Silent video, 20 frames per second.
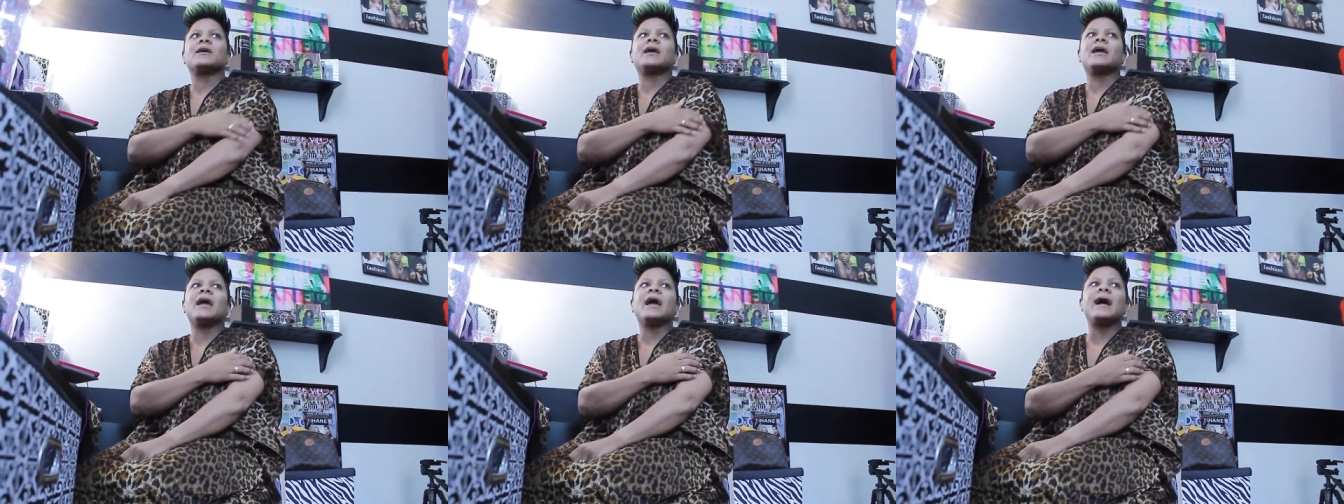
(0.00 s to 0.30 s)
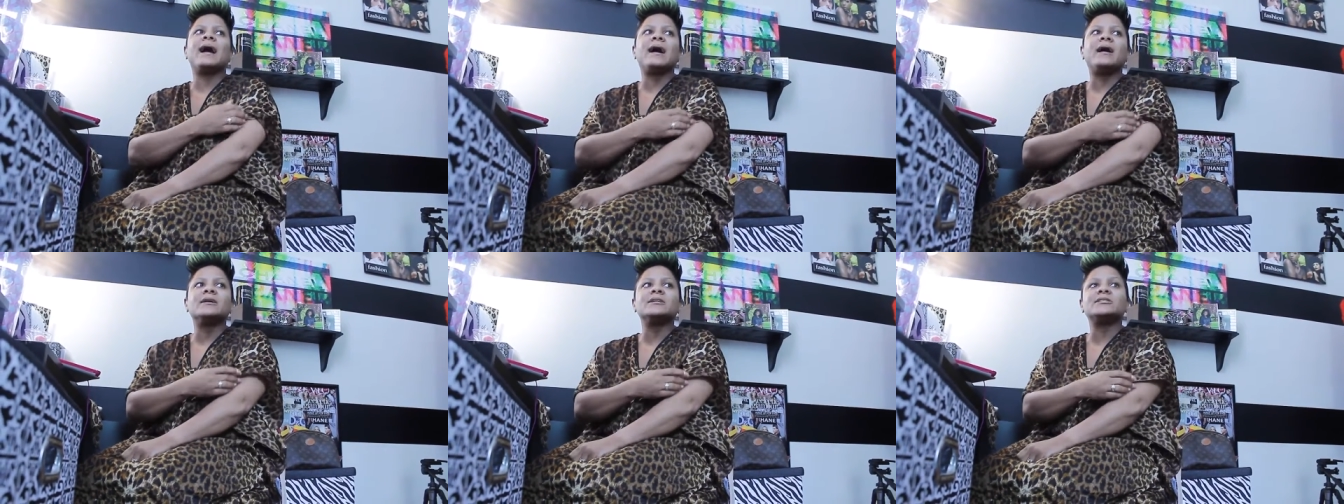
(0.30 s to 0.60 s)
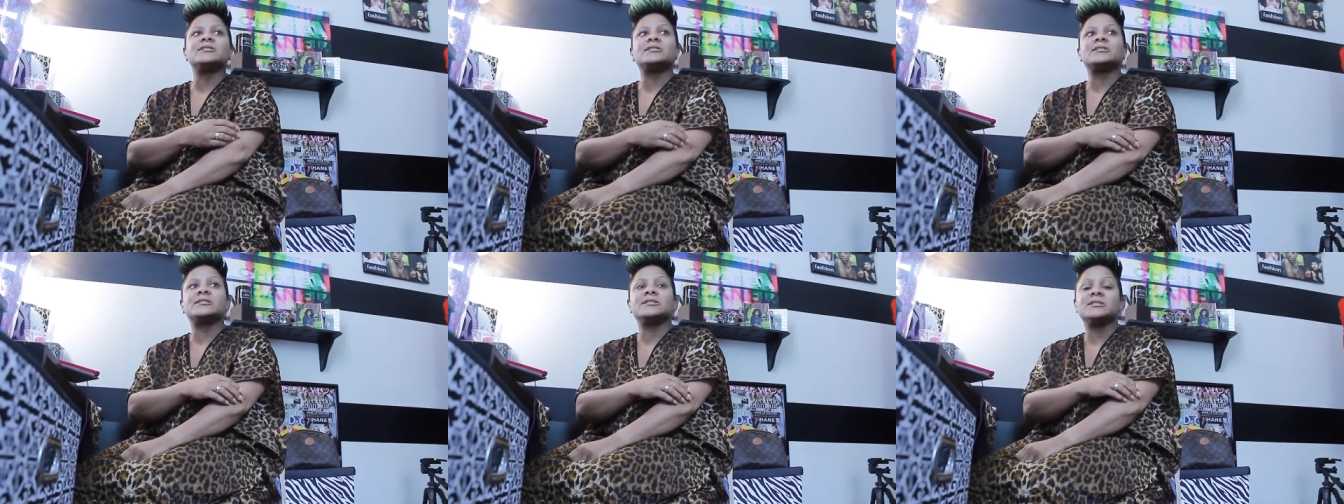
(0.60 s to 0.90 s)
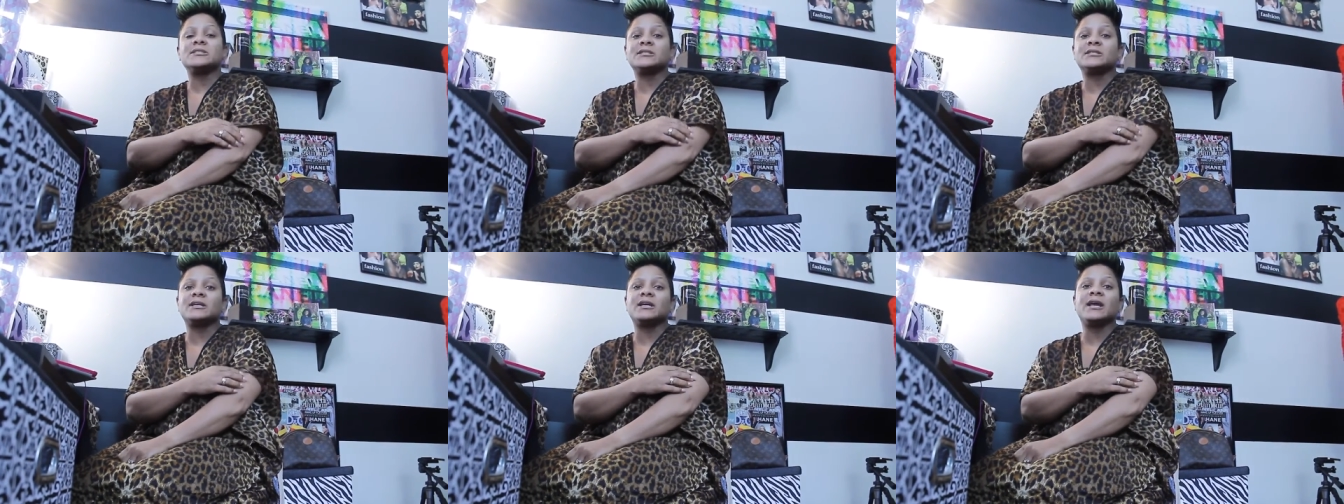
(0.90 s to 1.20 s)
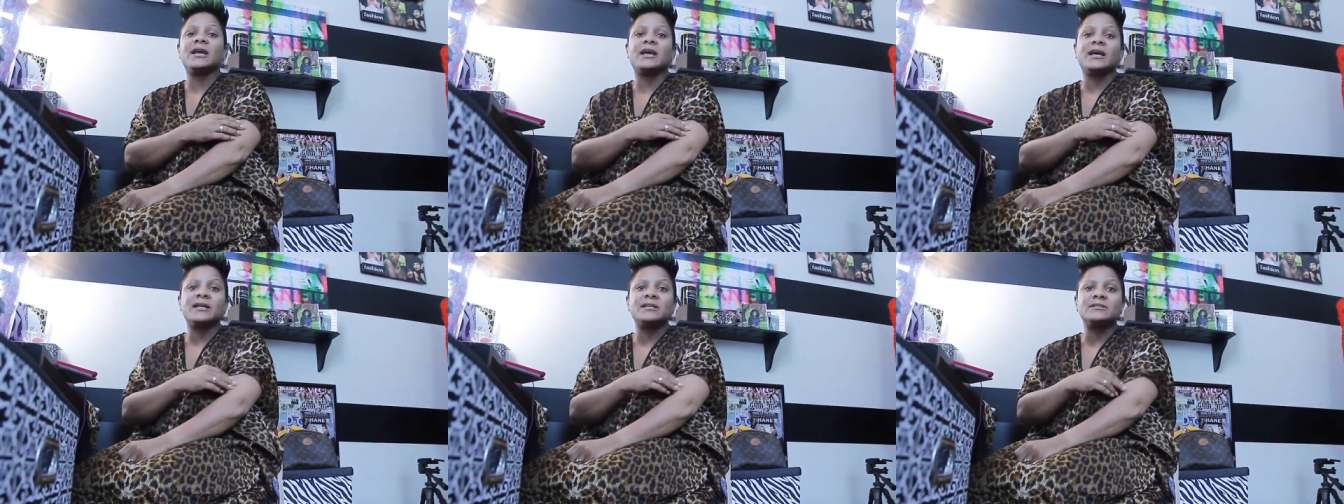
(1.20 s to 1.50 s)
okay, how is she going to
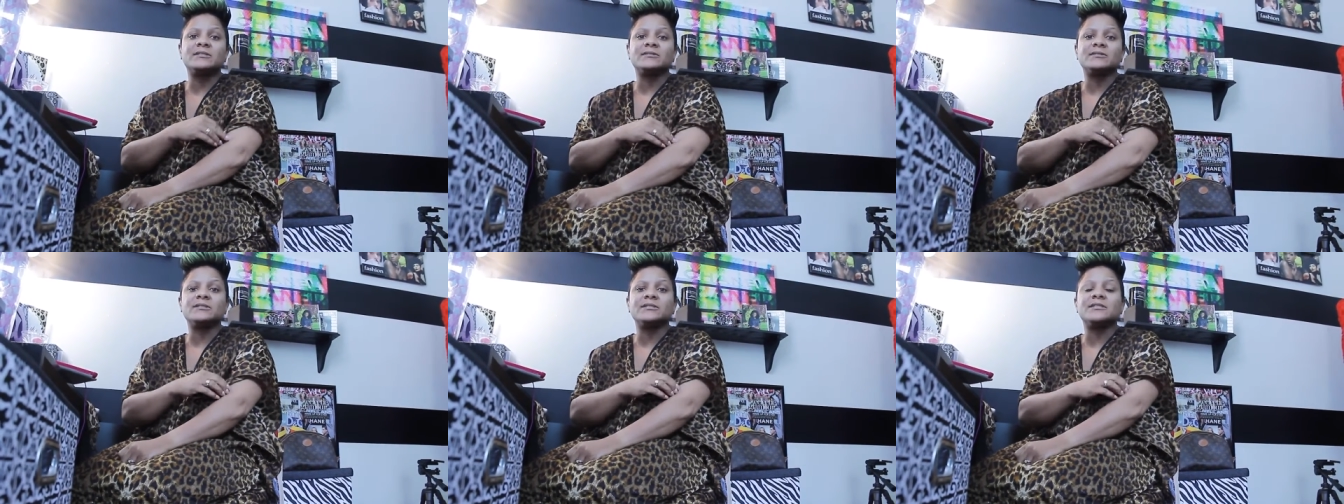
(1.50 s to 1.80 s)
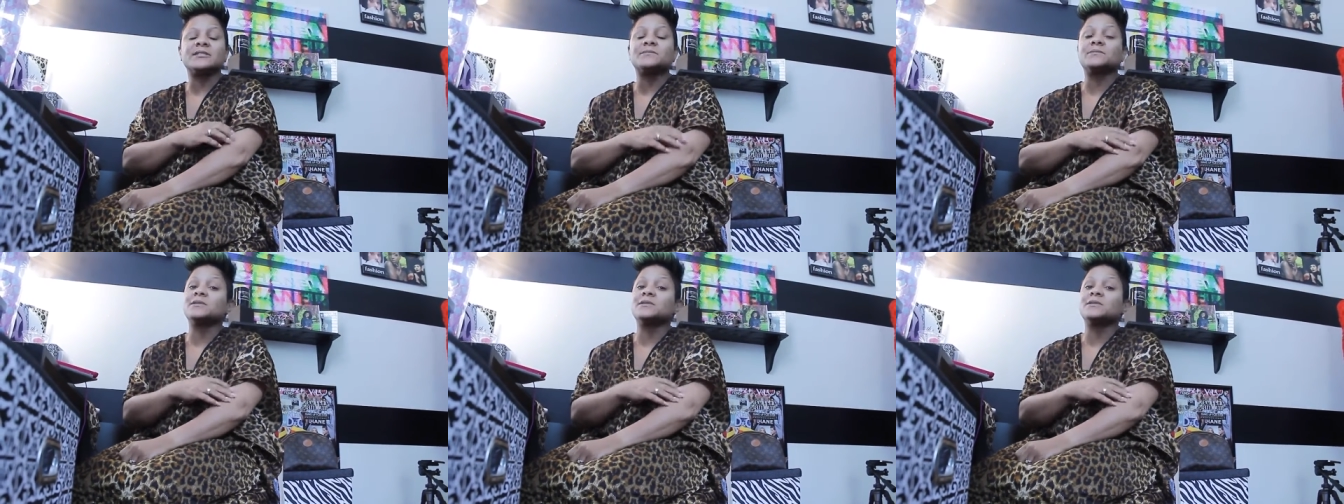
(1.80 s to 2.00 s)
handle this?